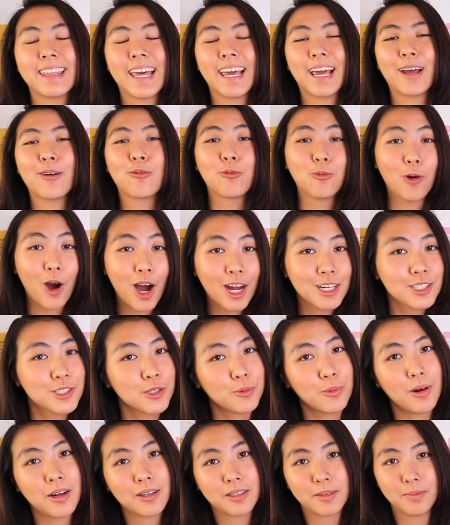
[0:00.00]
They want
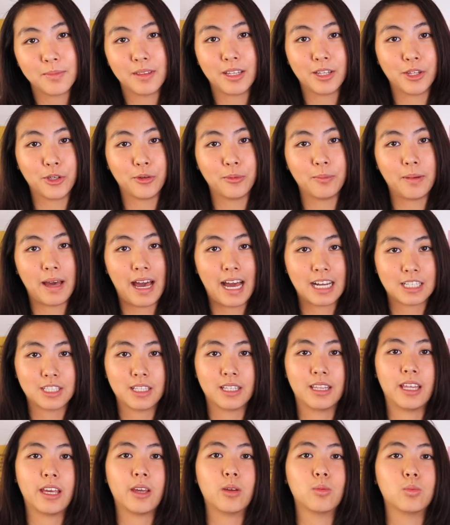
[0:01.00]
to welcome the new
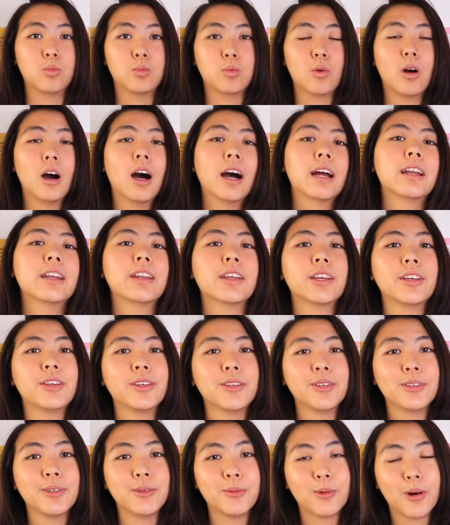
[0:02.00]
batch, they want
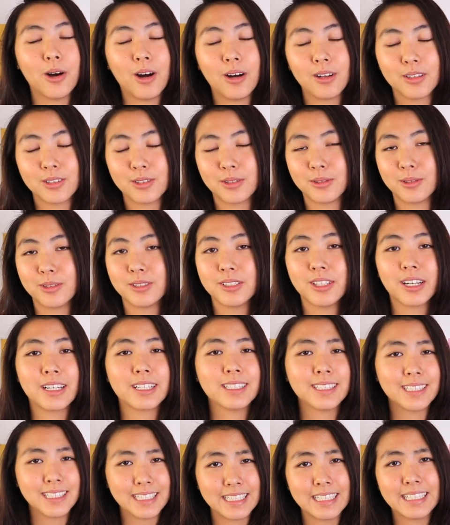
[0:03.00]
you all to
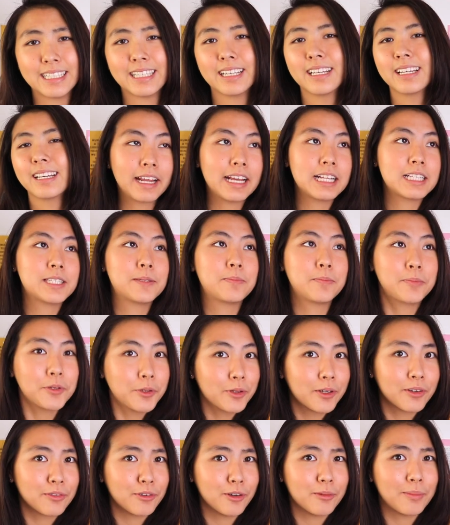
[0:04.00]
succeed. It's
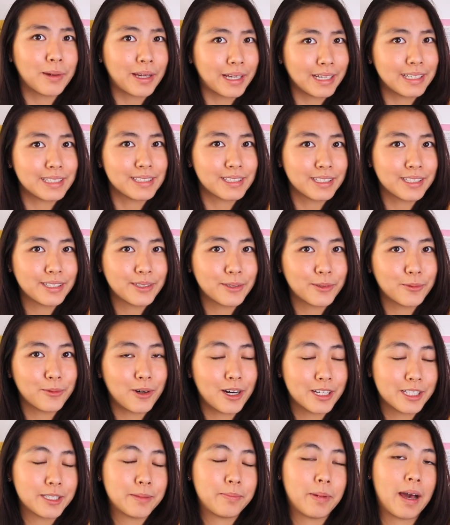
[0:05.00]
beautiful because you'll
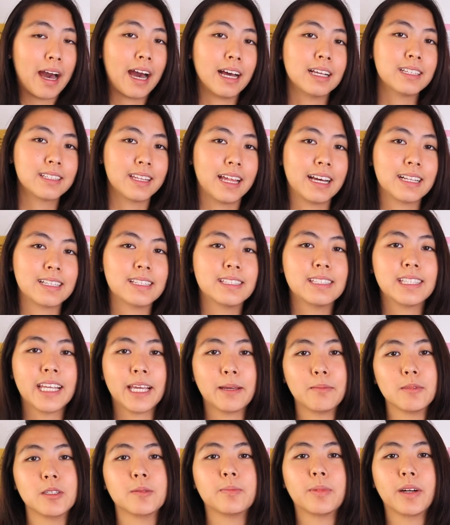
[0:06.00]
want to pass that
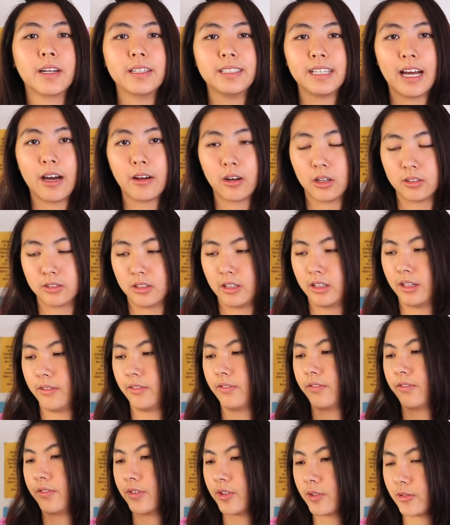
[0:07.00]
same spirit down onto the
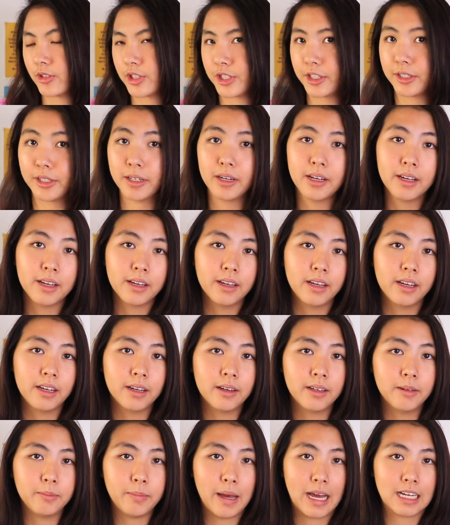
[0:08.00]
future
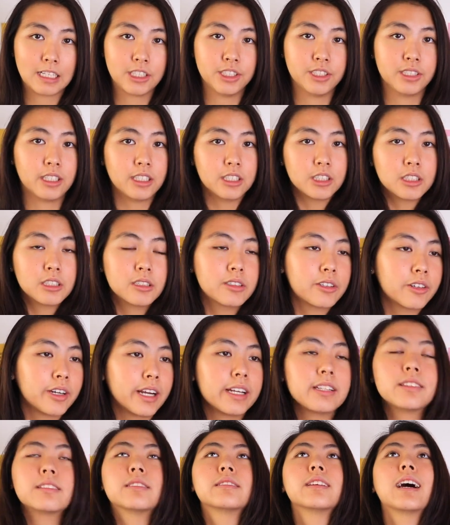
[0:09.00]
batches and just
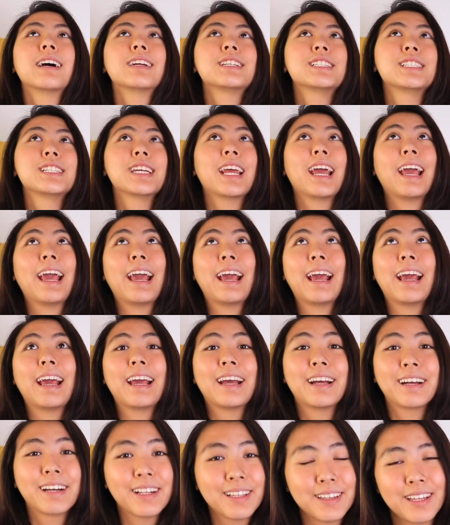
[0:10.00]
create such
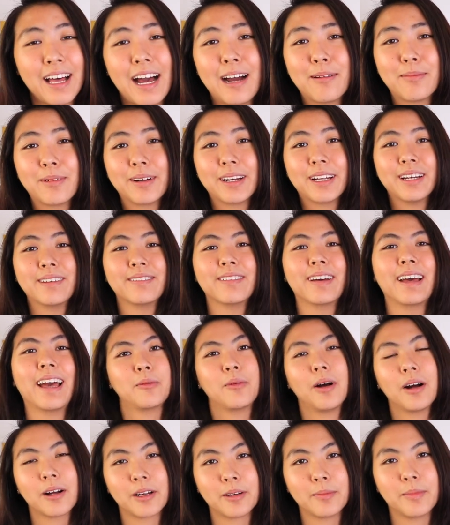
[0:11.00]
a collaborative,
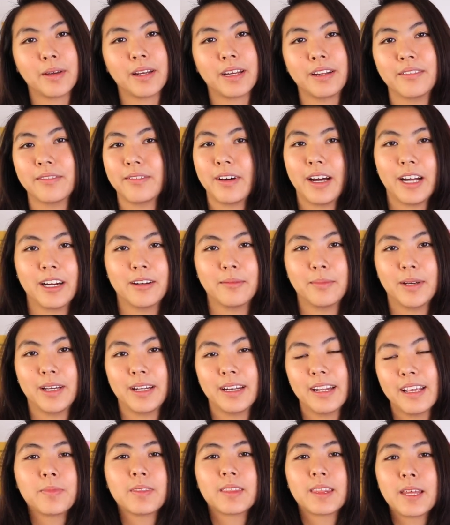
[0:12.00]
welcoming
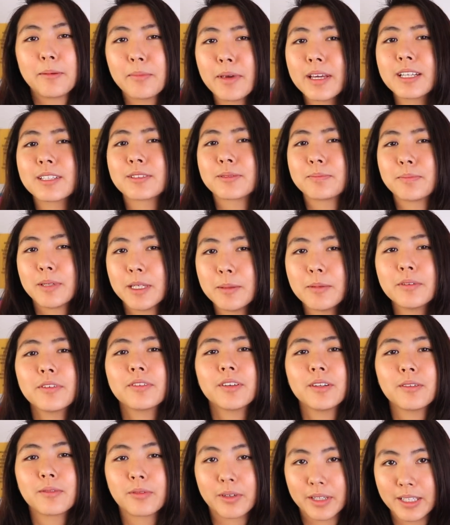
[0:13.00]
environment that makes people
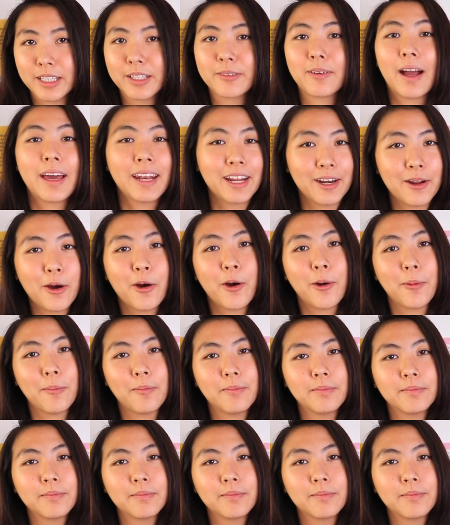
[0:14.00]
feel really right at home.